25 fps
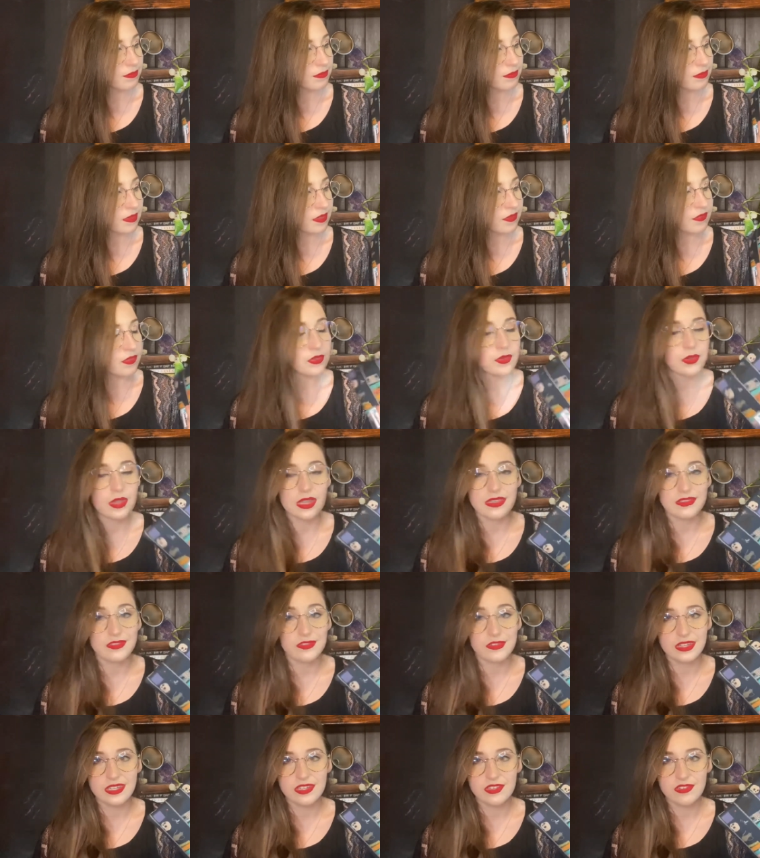if you guys are
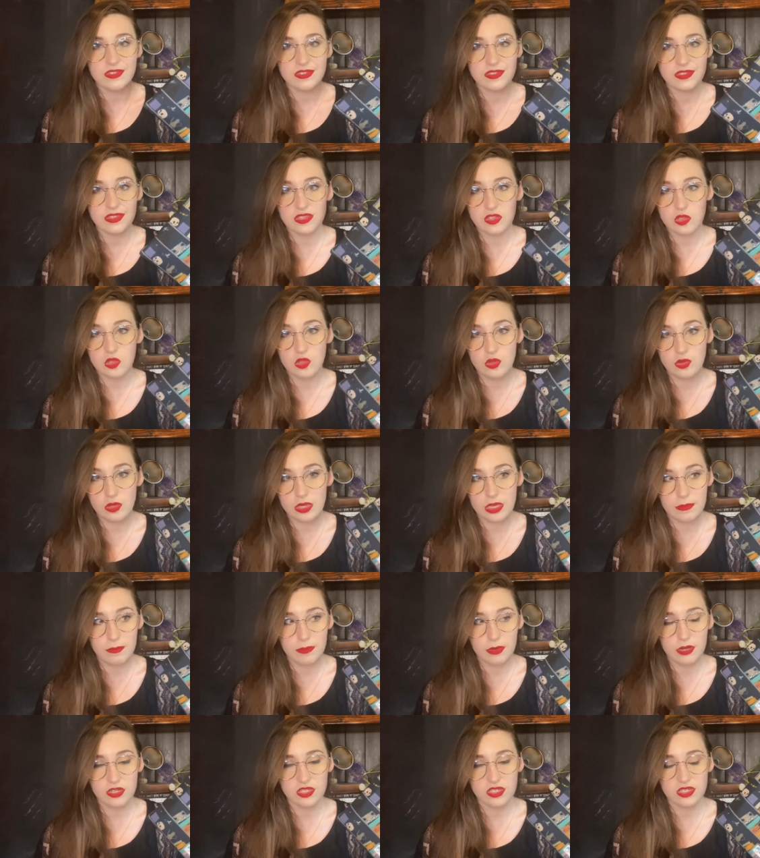interested, you can
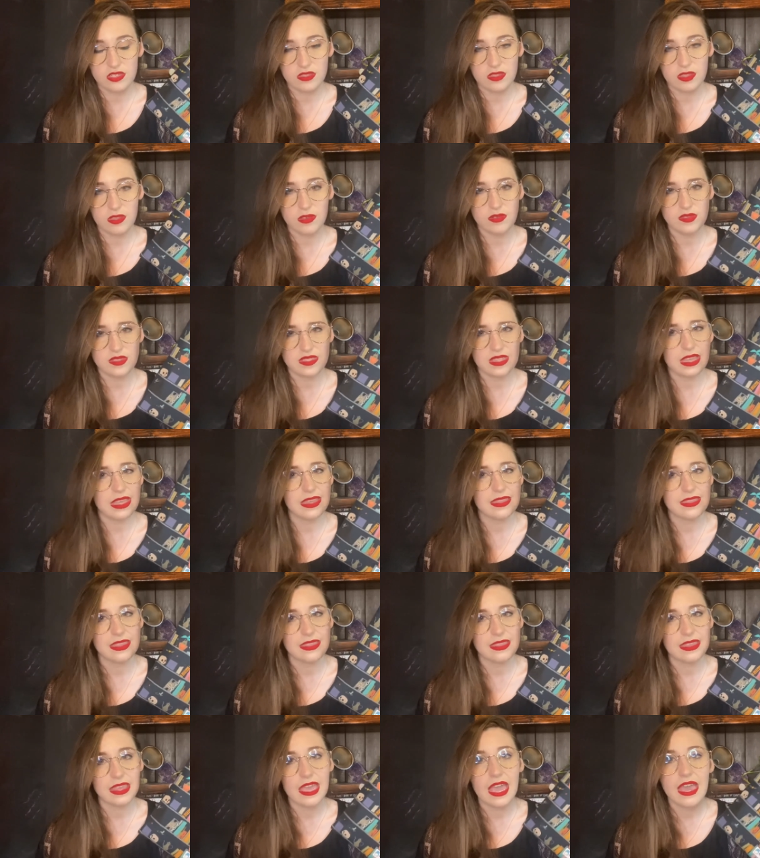purchase those, and I think
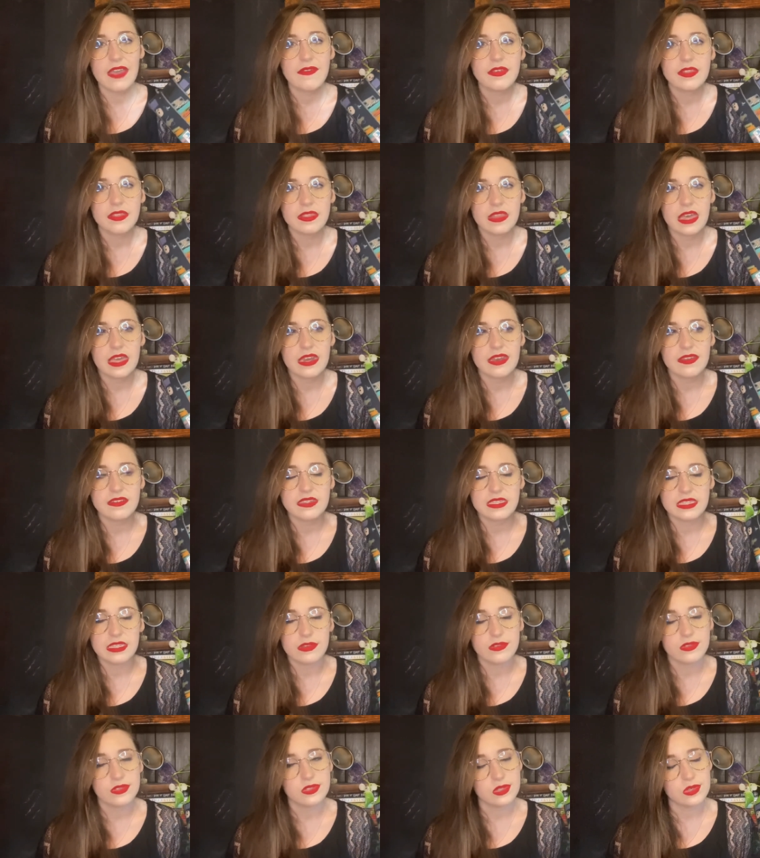they have a lot of
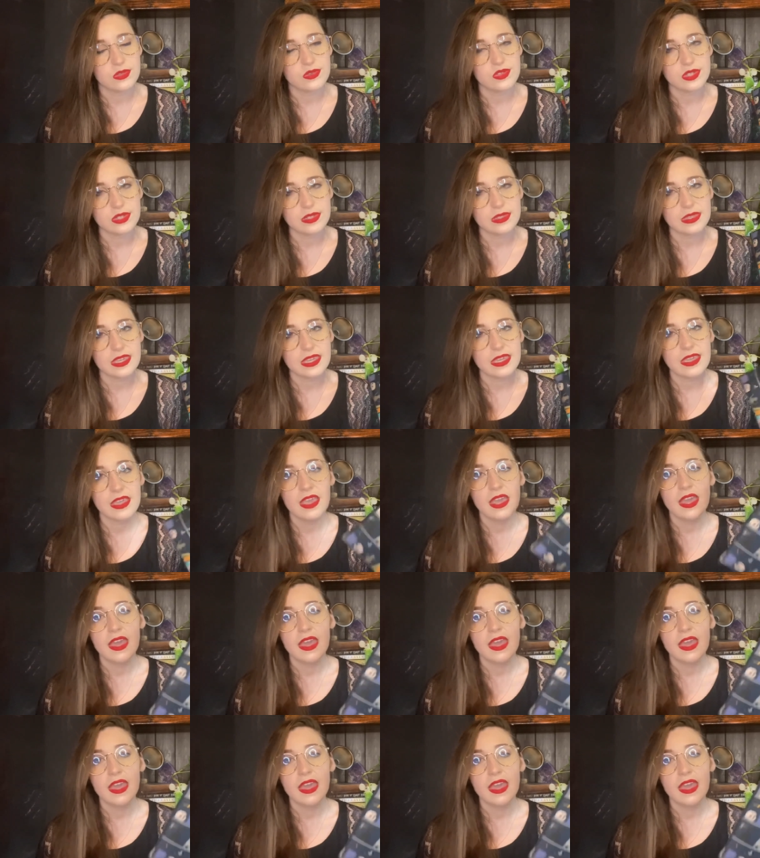deals usually.